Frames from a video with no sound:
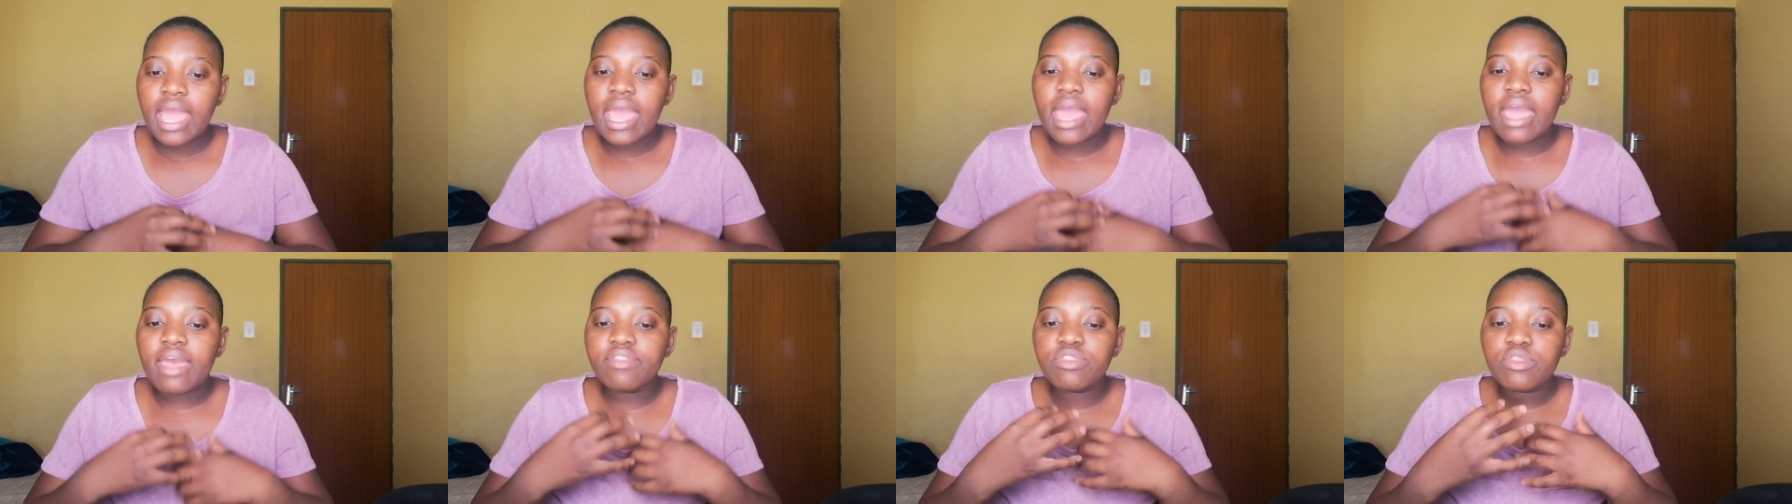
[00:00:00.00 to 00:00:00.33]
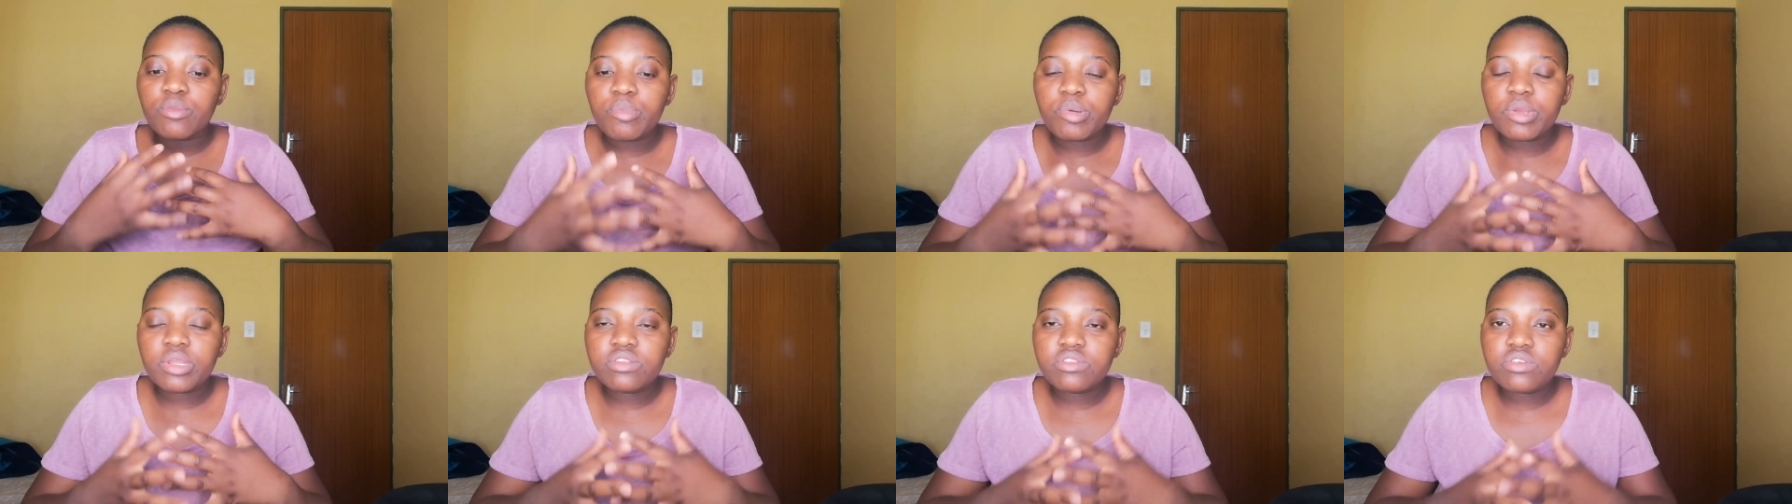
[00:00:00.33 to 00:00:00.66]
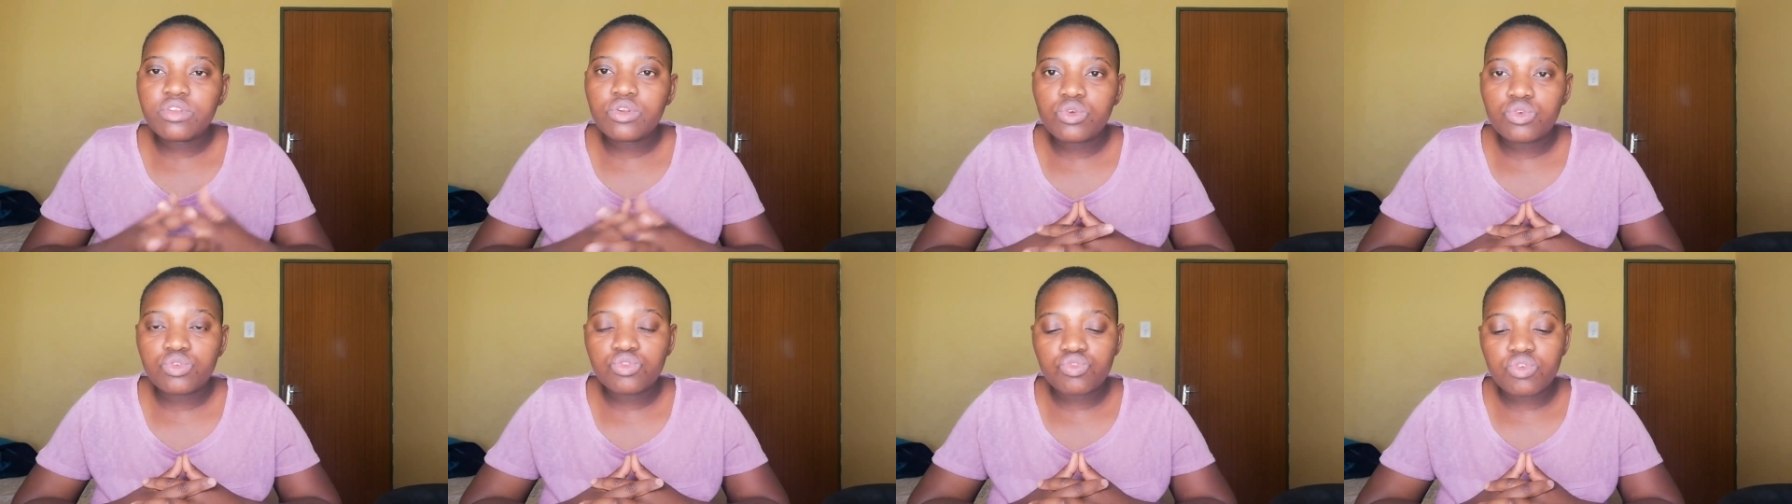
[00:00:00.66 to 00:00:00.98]
and the
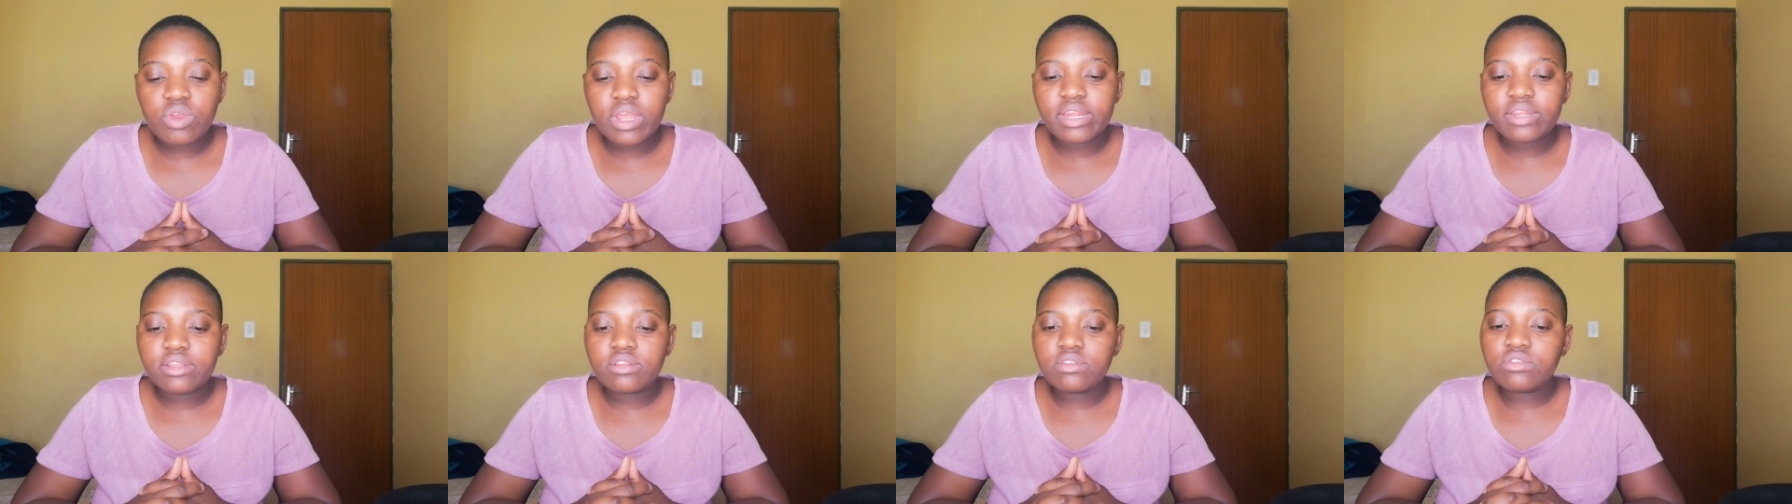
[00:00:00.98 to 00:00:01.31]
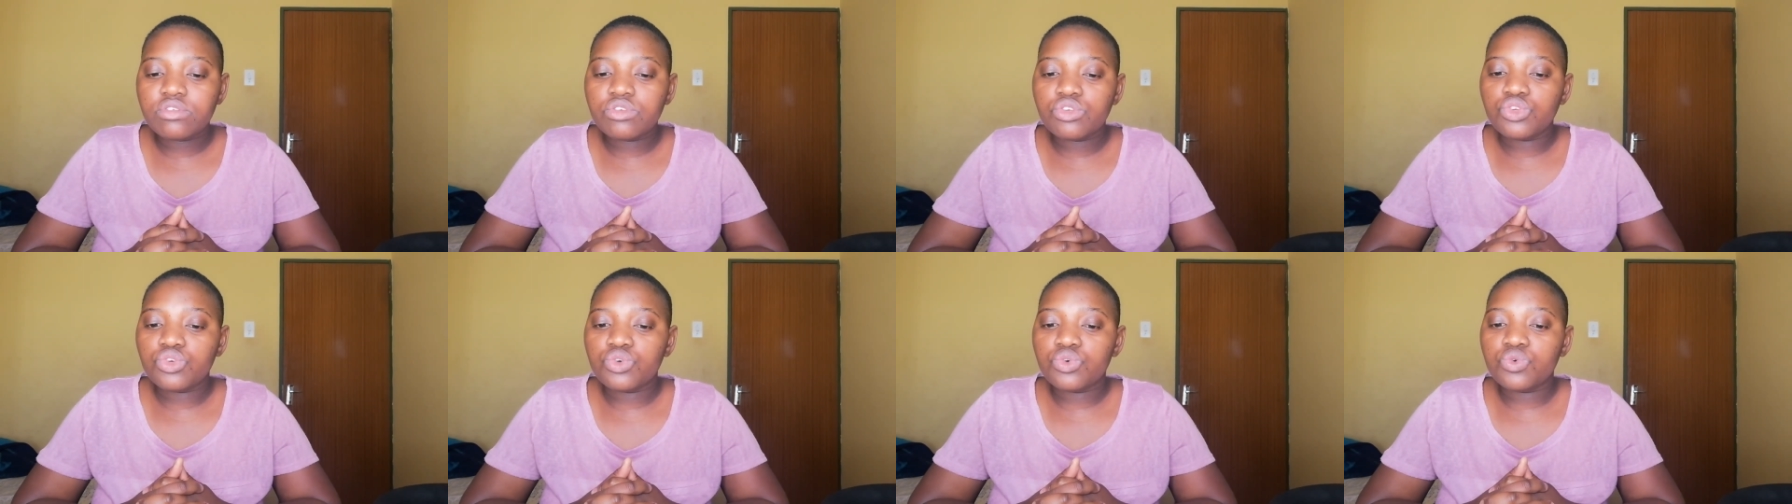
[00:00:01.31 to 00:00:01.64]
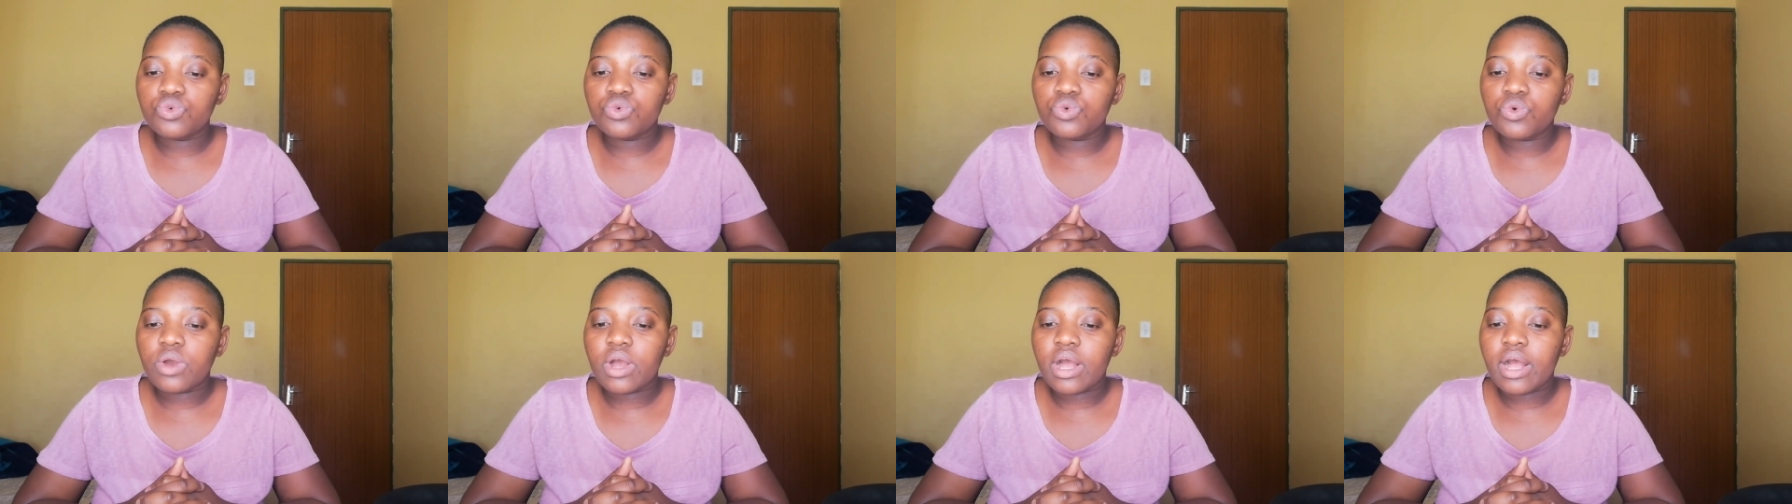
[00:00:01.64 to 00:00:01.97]
person who's writing to
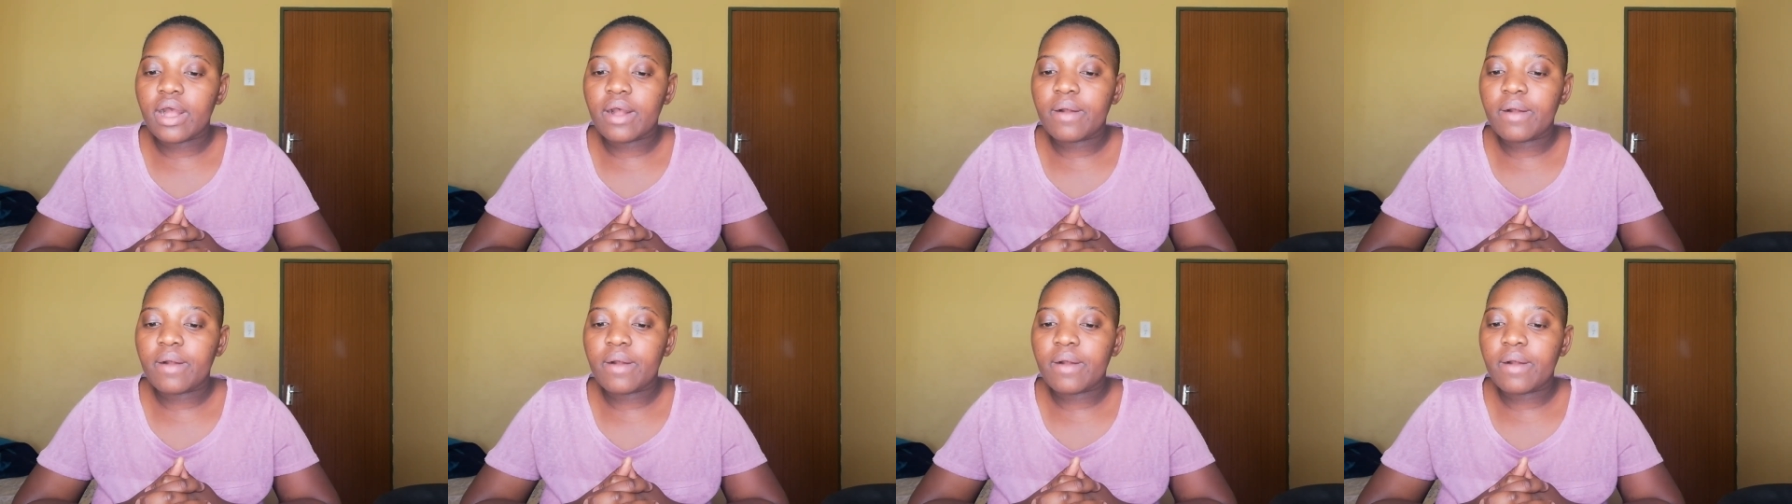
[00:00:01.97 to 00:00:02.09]
you,